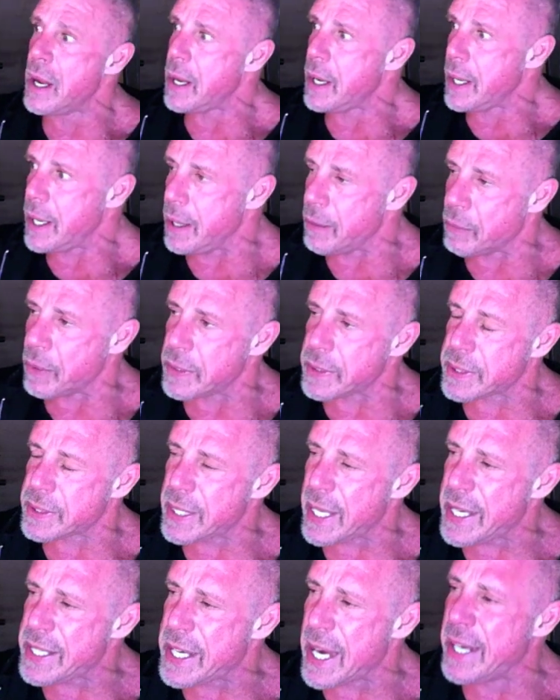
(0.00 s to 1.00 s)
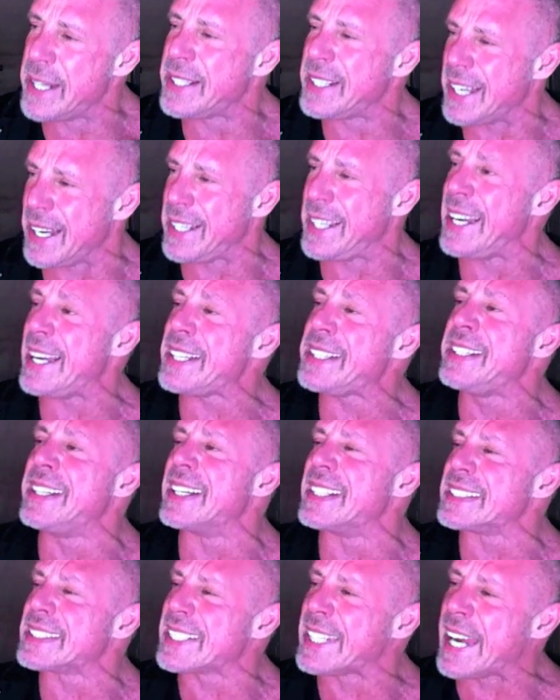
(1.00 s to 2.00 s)
It
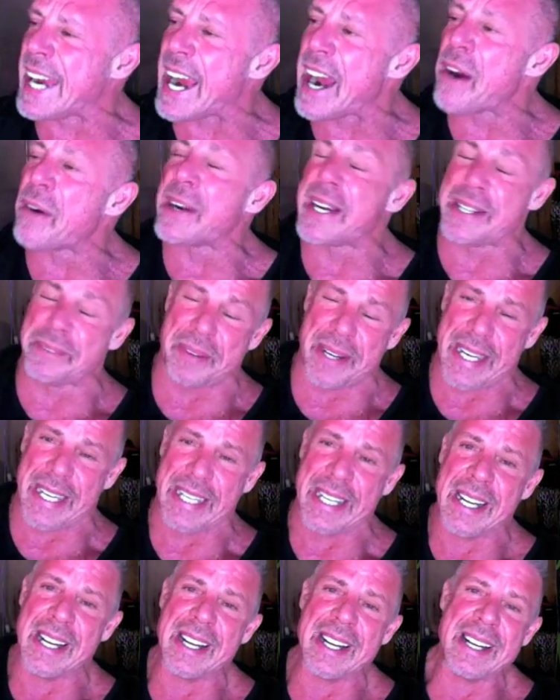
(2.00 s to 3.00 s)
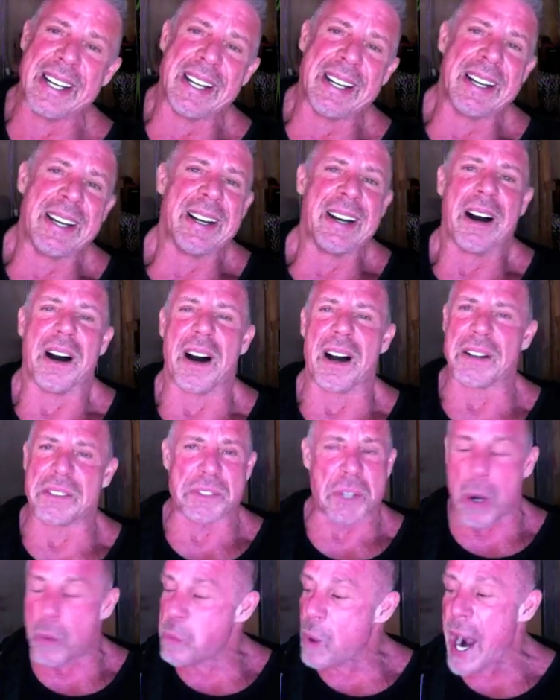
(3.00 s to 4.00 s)
just carried me
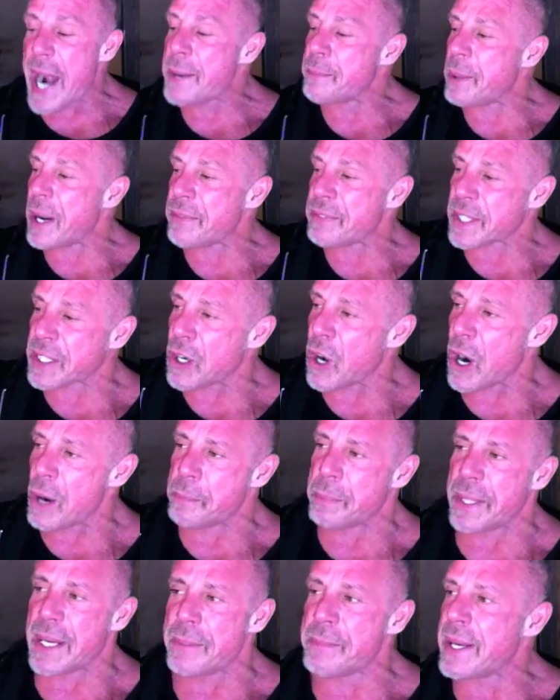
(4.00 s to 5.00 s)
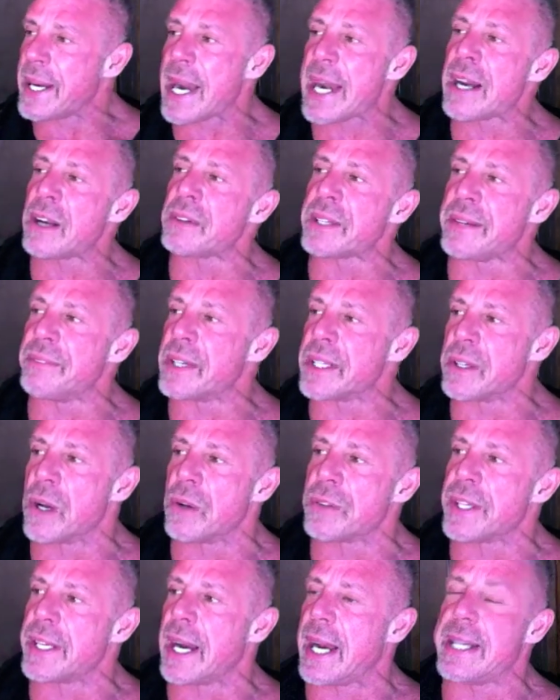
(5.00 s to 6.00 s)
right above the carpet. I mean, I don't even
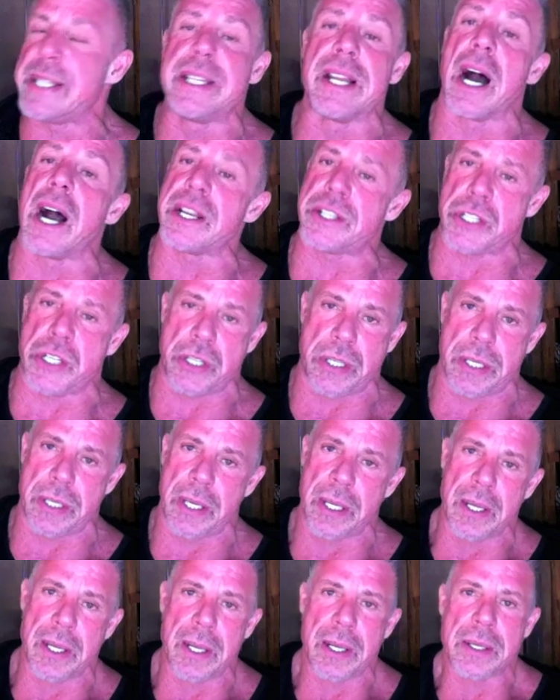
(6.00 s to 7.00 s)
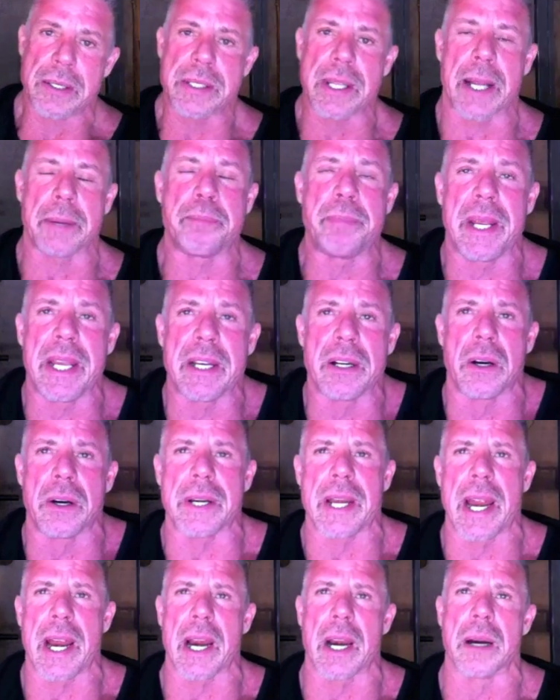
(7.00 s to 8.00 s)
know that I touched. It's like being
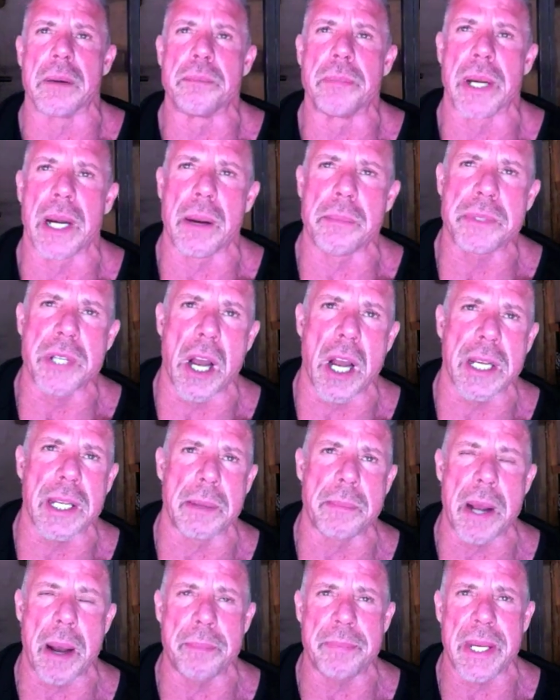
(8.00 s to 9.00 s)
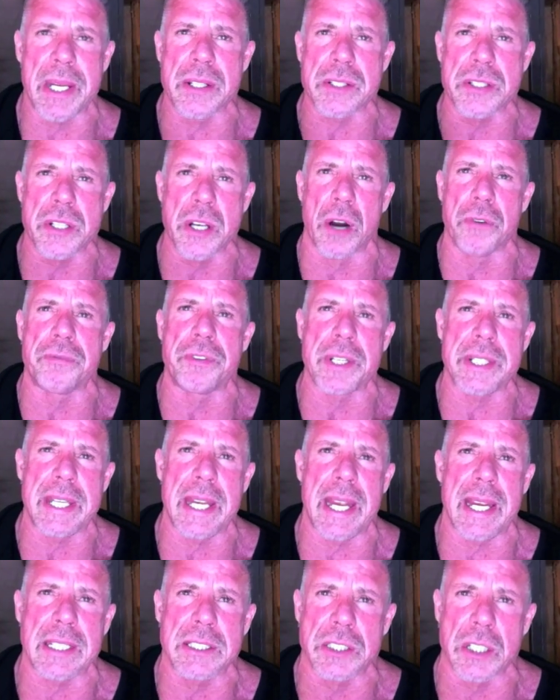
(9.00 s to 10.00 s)
on air. But I'm talking about being so
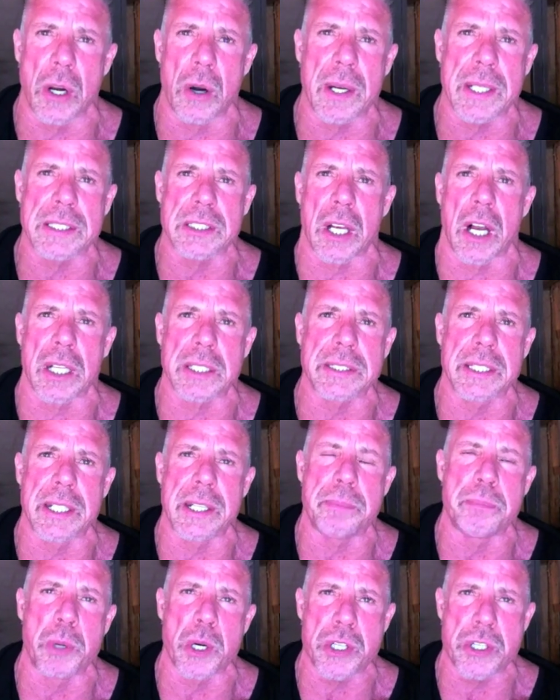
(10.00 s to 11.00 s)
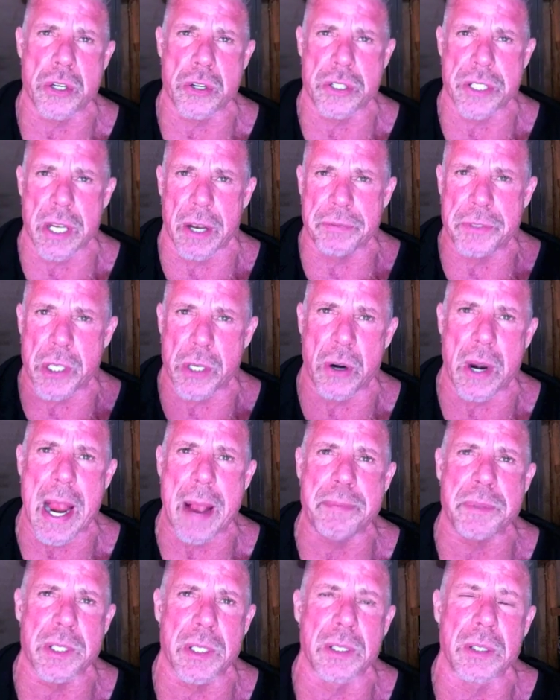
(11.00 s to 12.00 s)
fatigued, so exhausted, pushed yourself to your
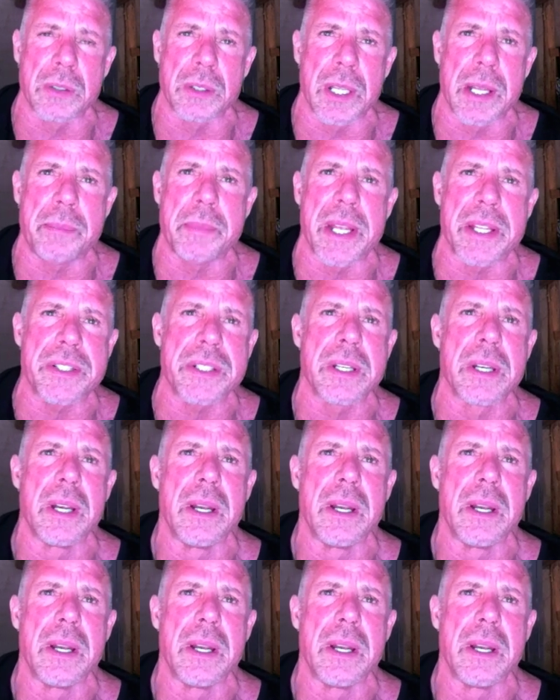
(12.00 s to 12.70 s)
absolute limits.